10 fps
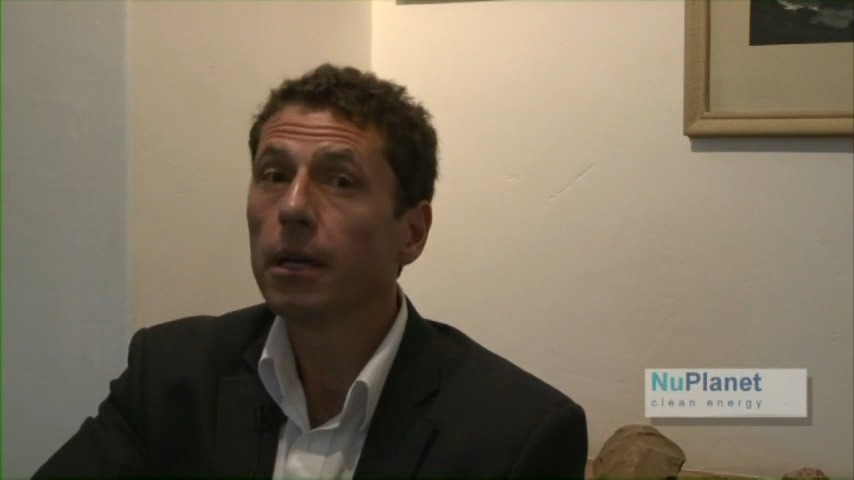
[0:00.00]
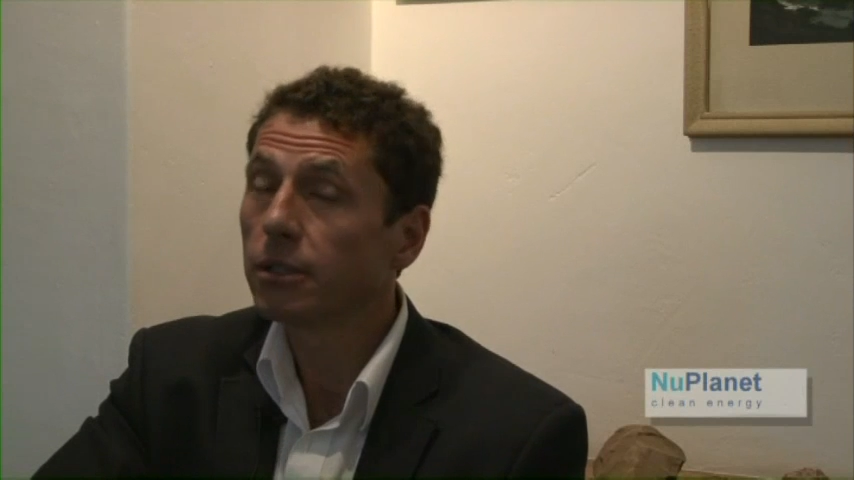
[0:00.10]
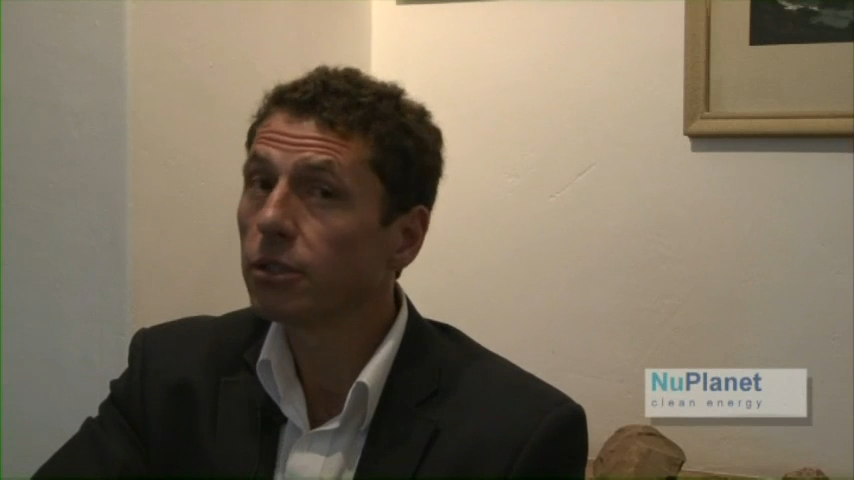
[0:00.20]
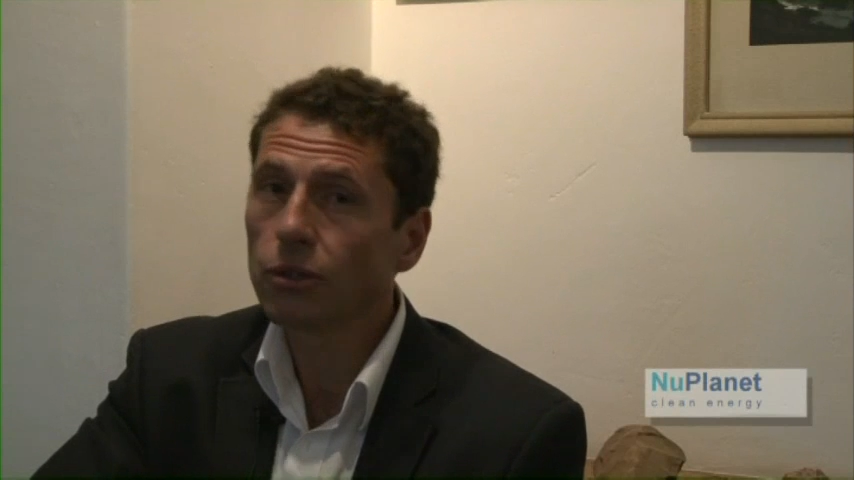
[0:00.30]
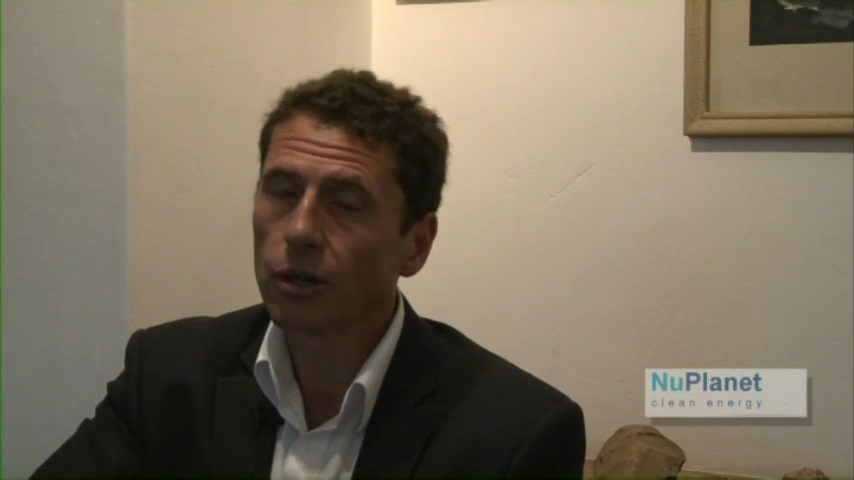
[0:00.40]

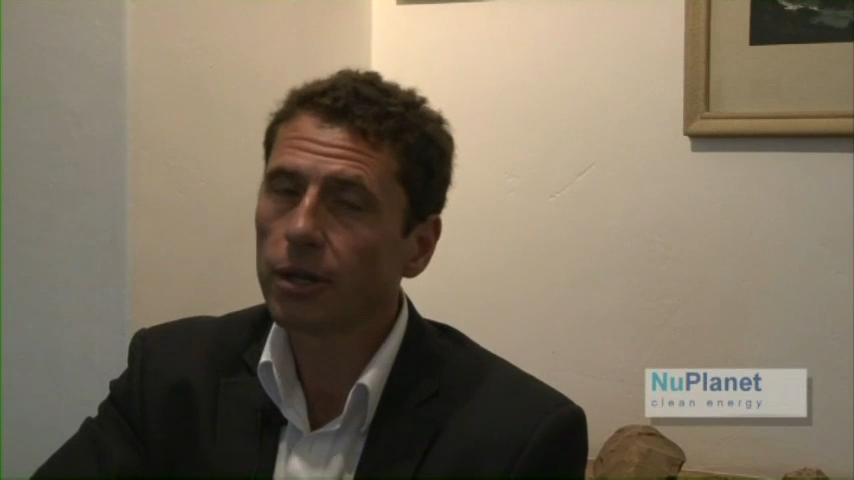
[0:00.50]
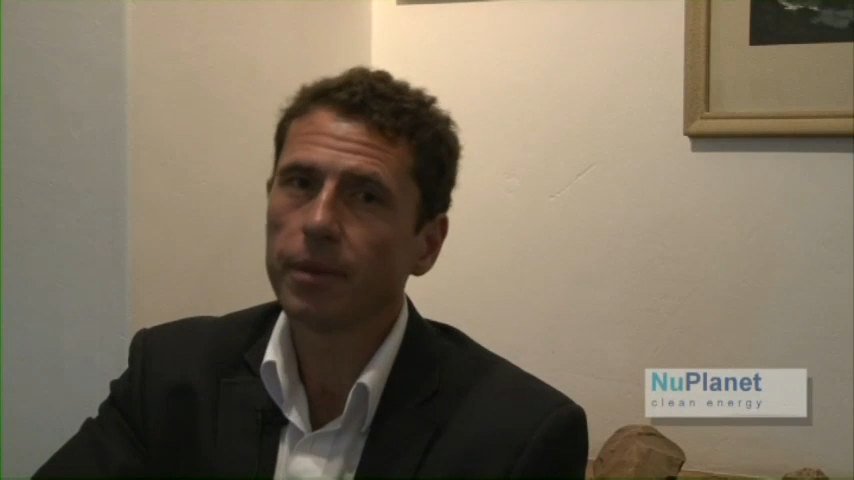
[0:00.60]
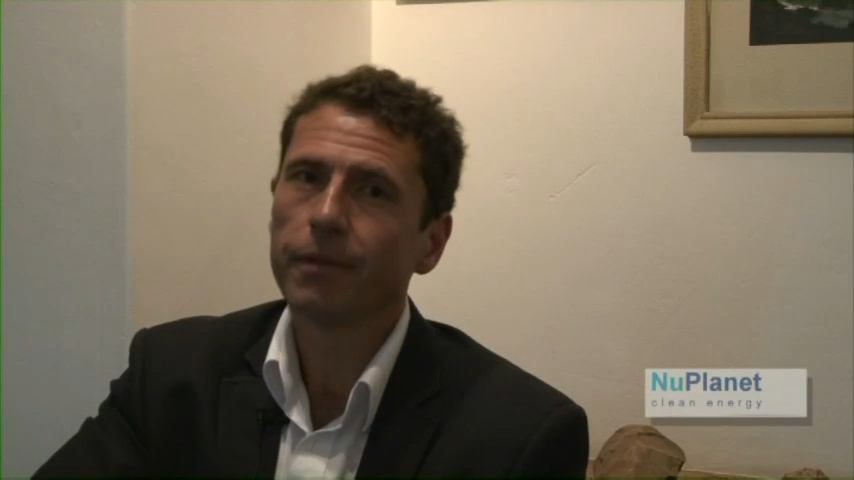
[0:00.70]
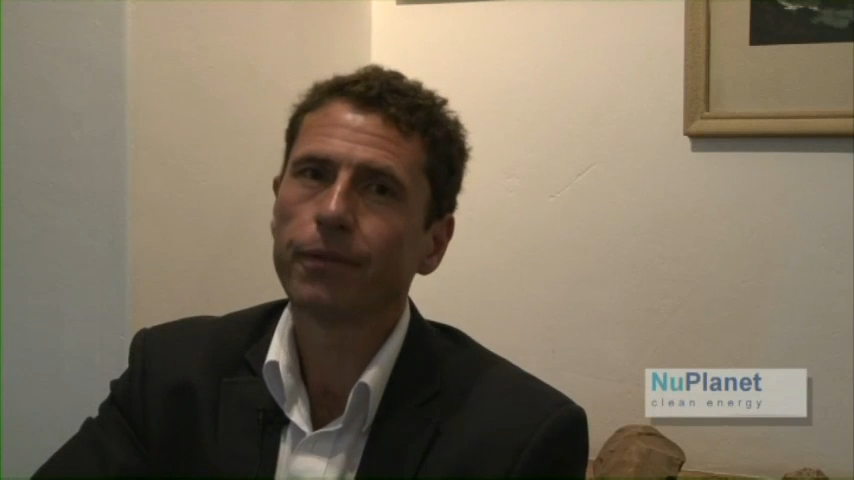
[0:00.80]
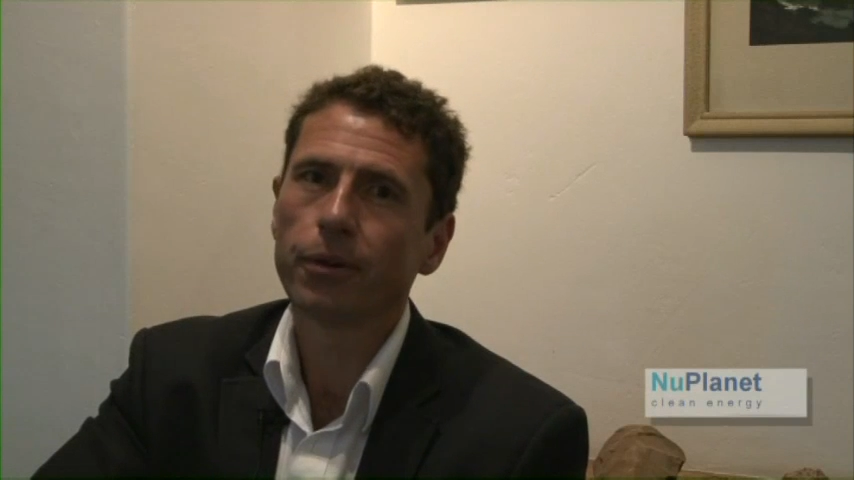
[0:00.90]
It's got to
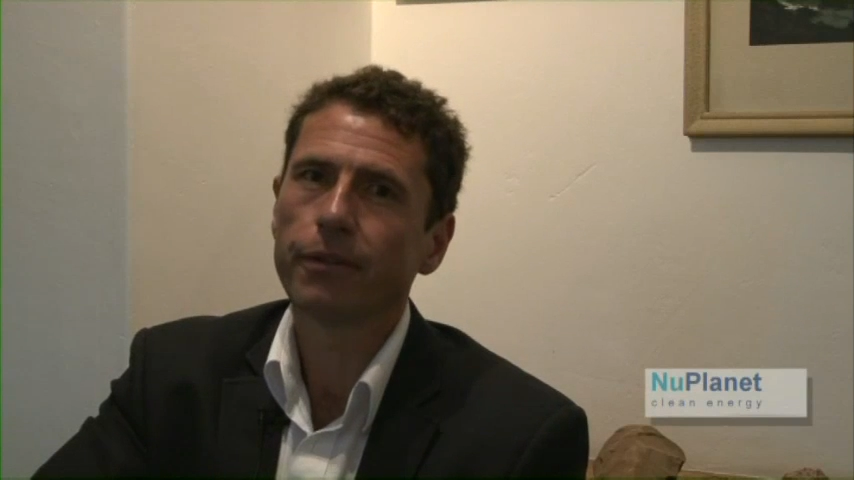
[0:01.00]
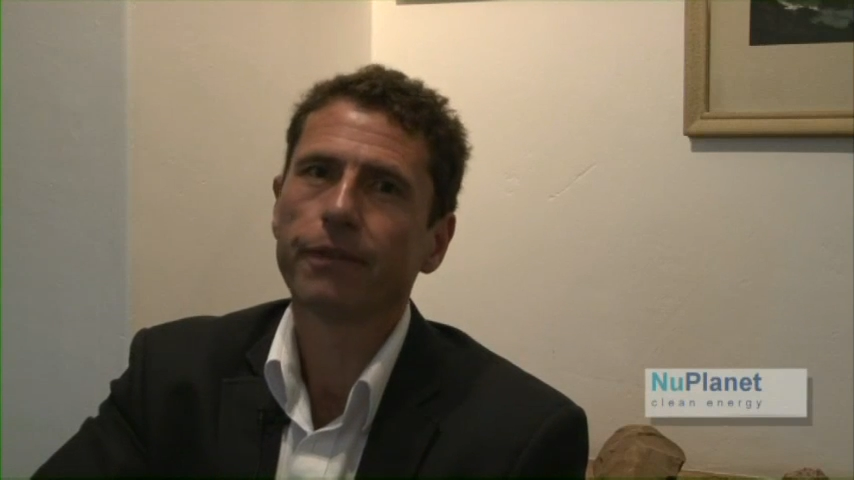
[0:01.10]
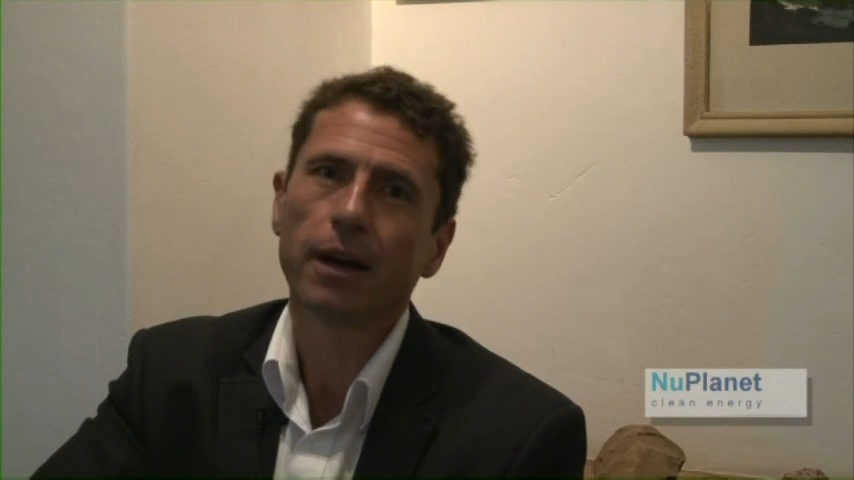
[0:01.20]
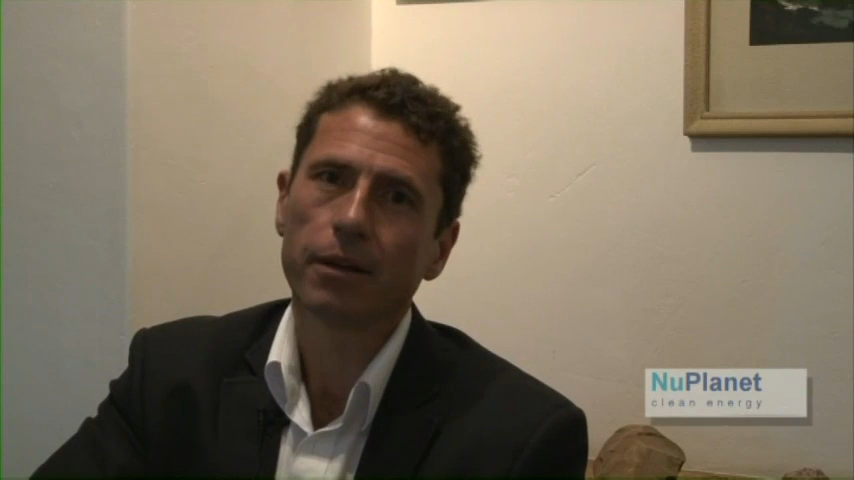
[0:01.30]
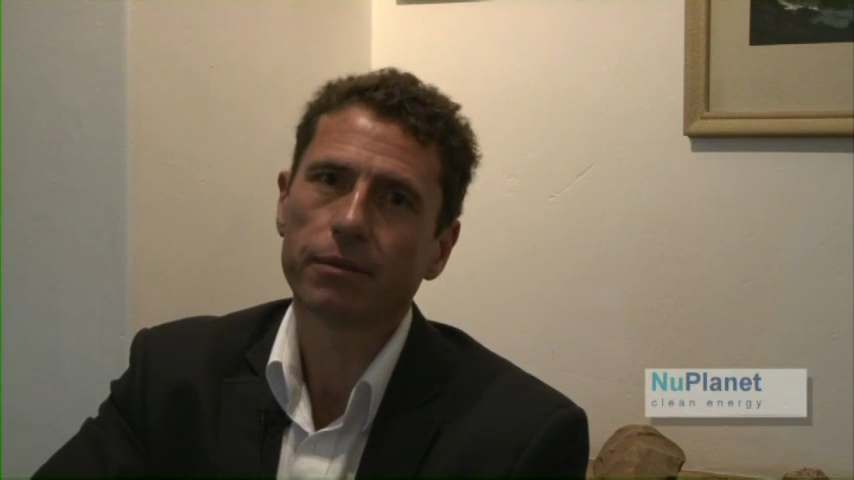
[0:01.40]
be
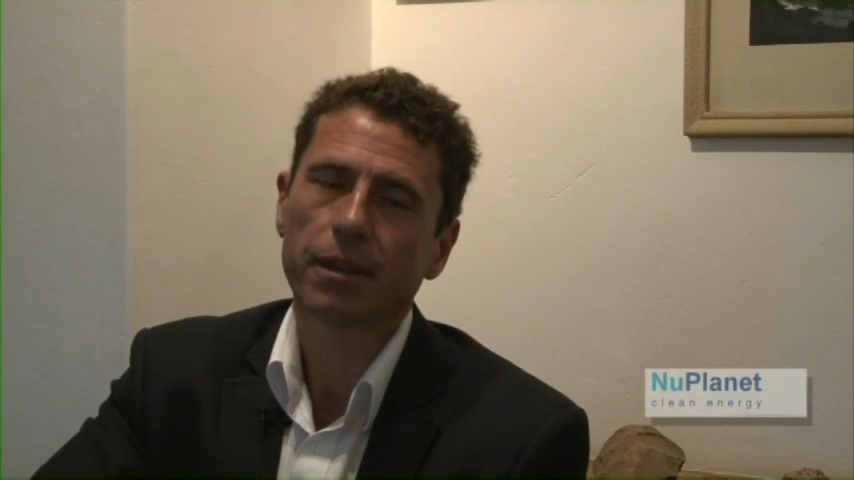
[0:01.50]
45